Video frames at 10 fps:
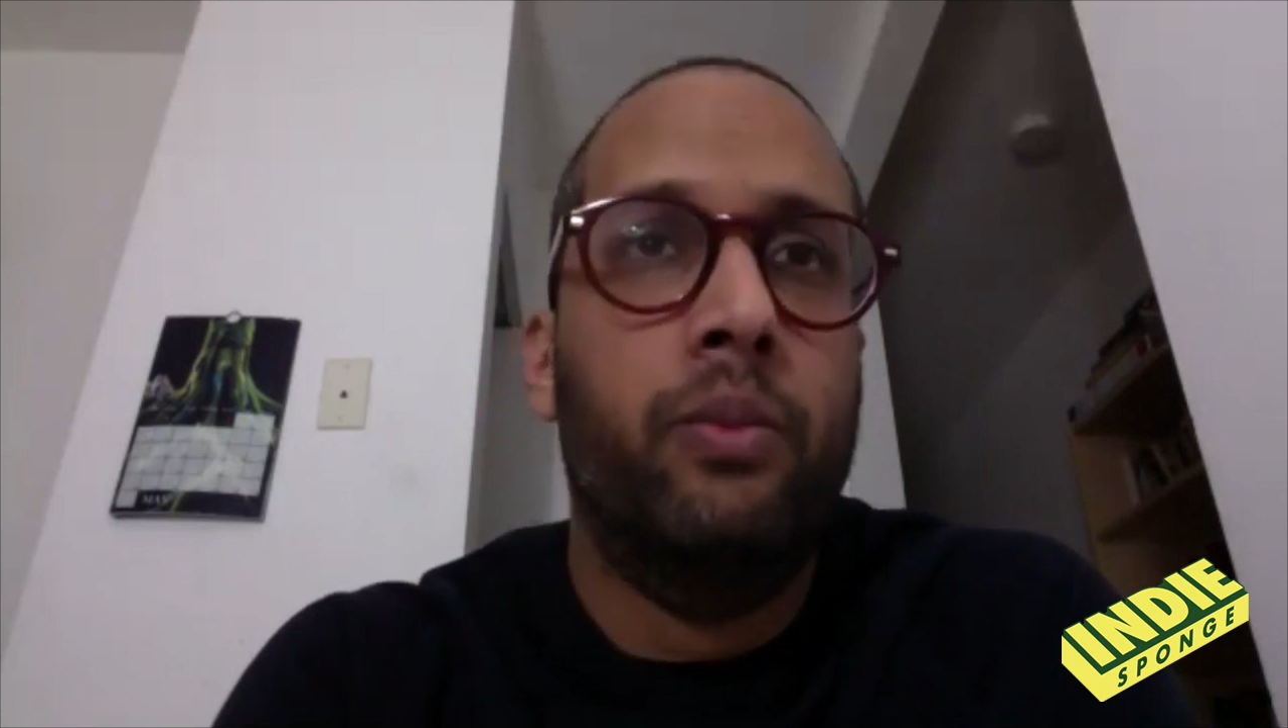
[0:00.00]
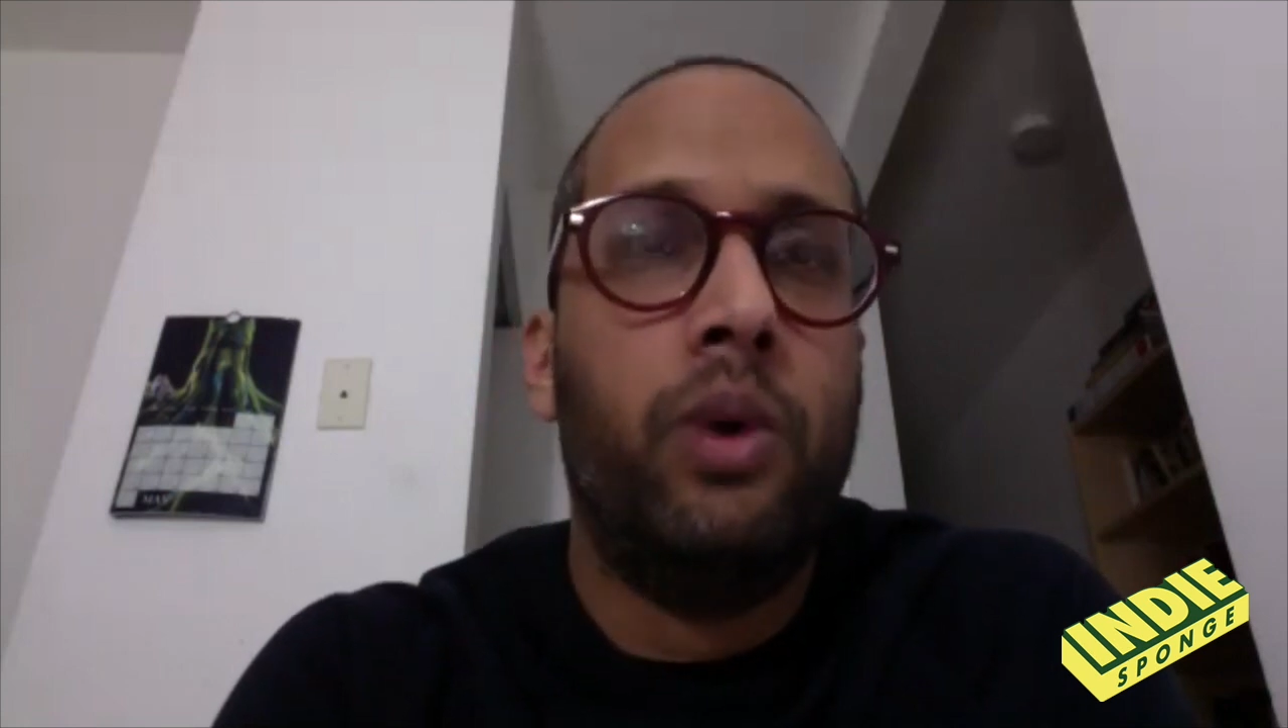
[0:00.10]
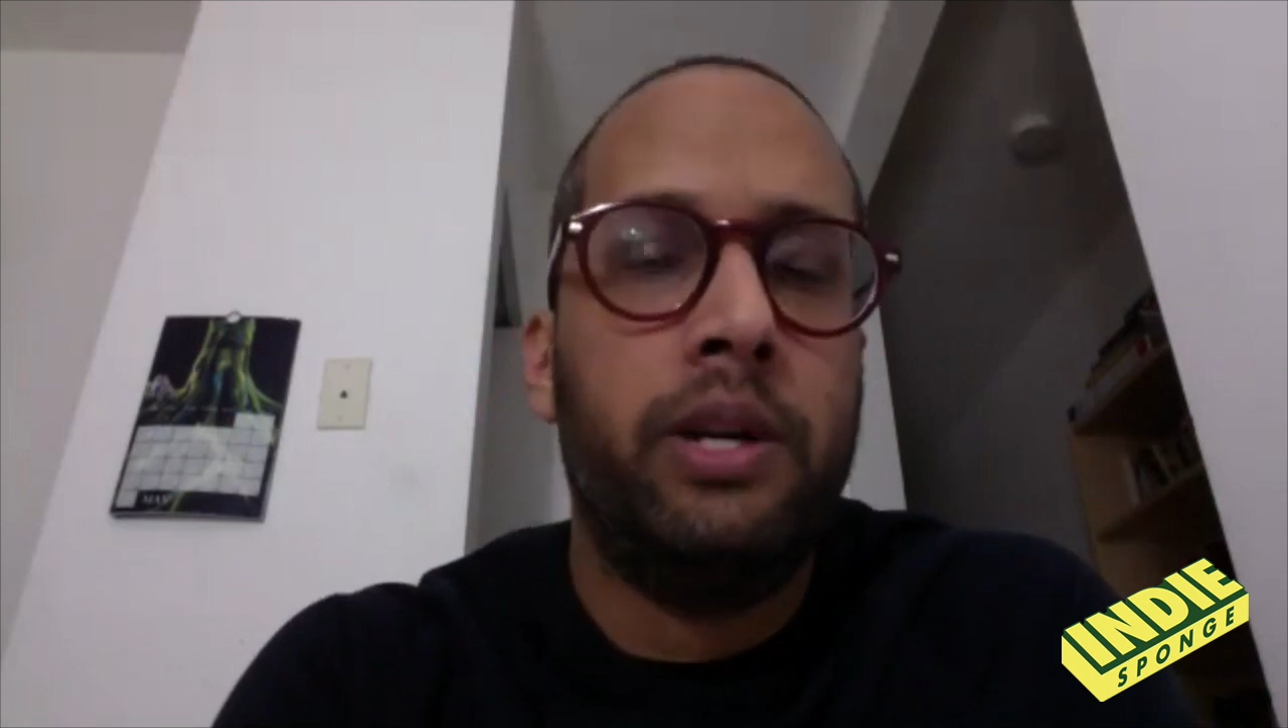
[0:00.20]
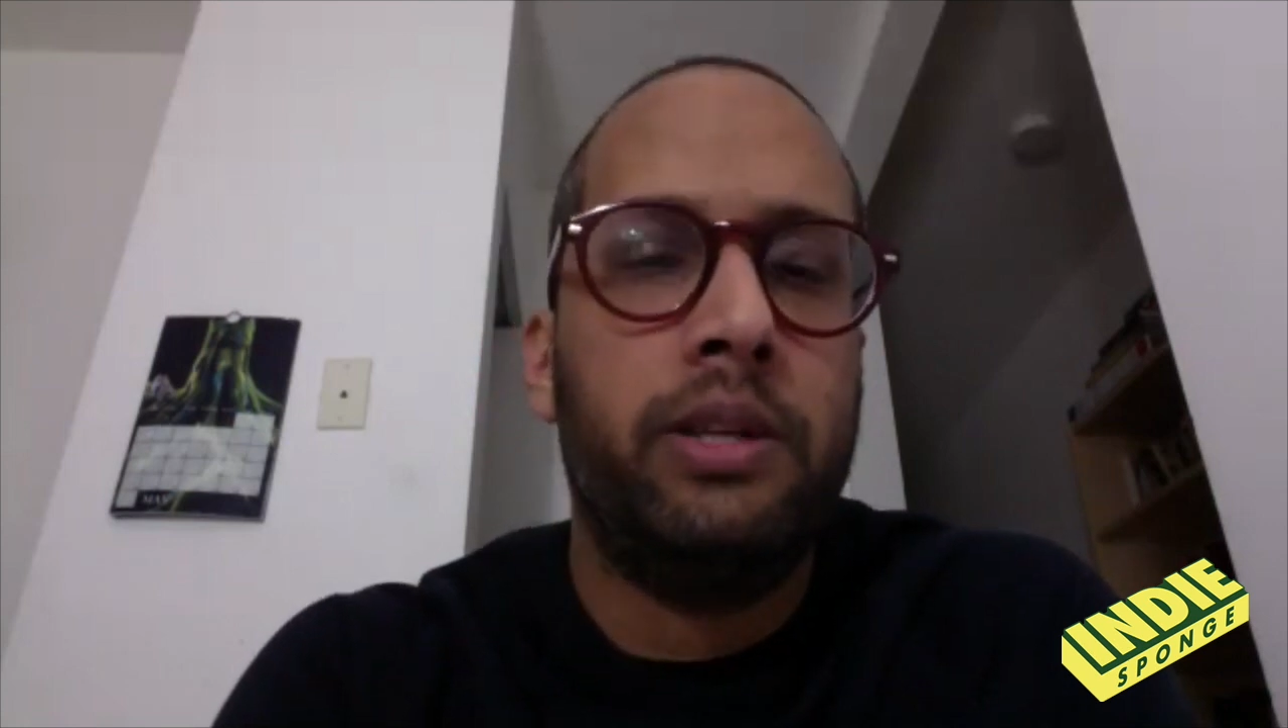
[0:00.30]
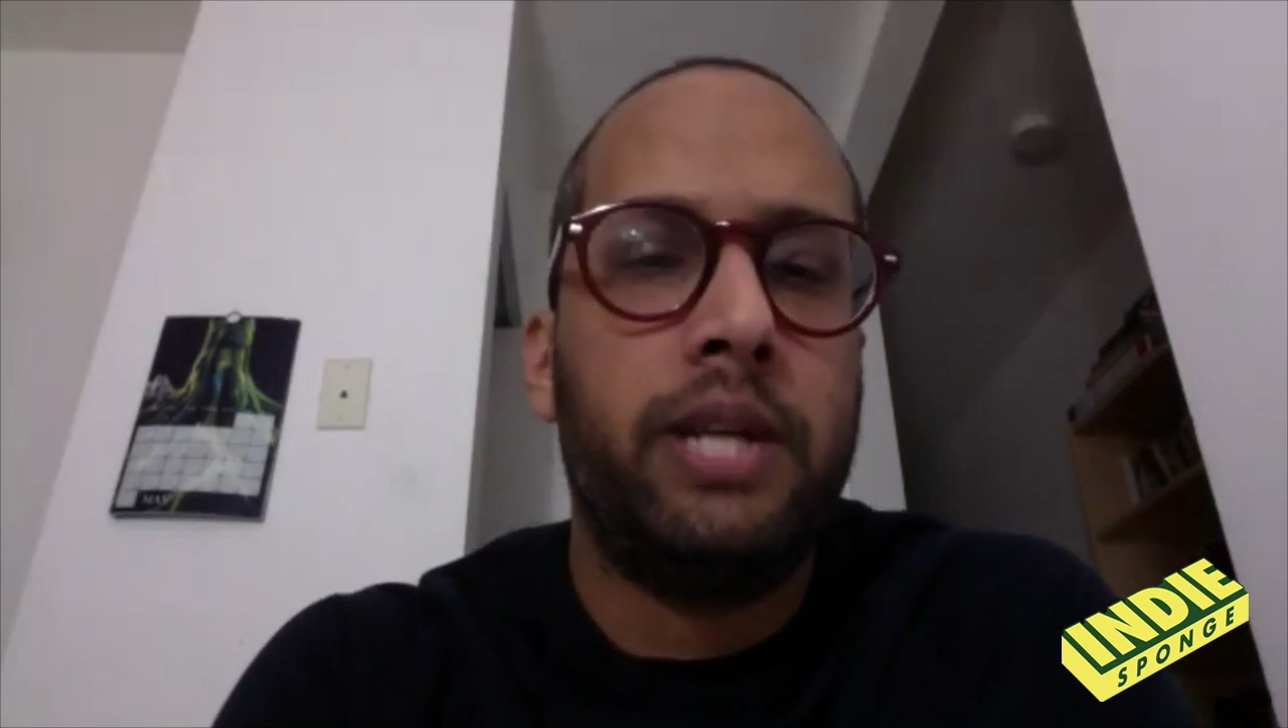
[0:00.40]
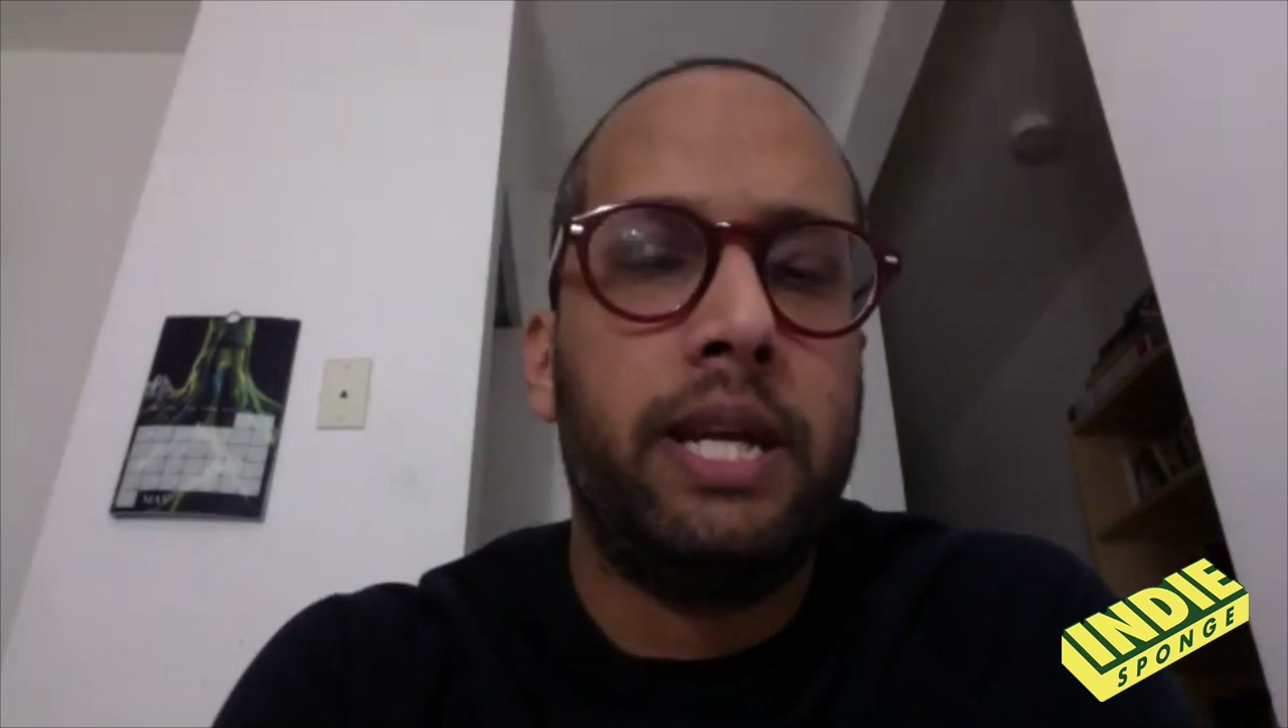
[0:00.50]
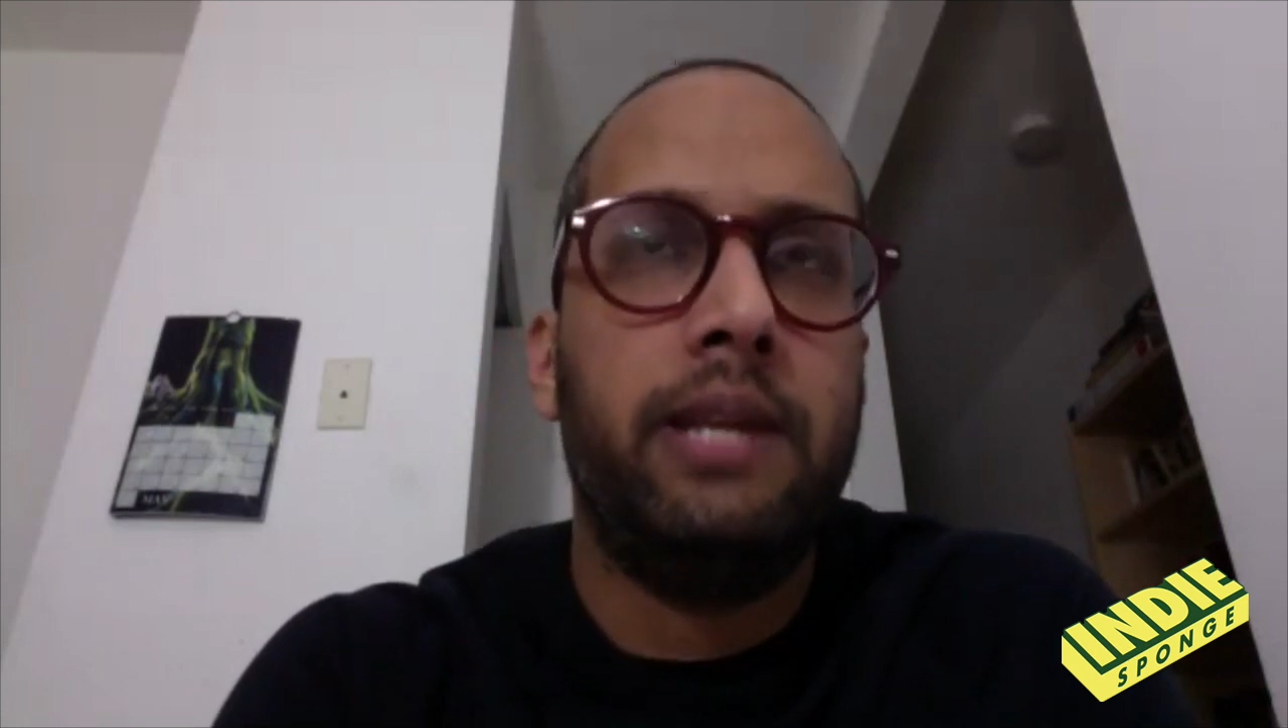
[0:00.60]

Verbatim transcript: One is that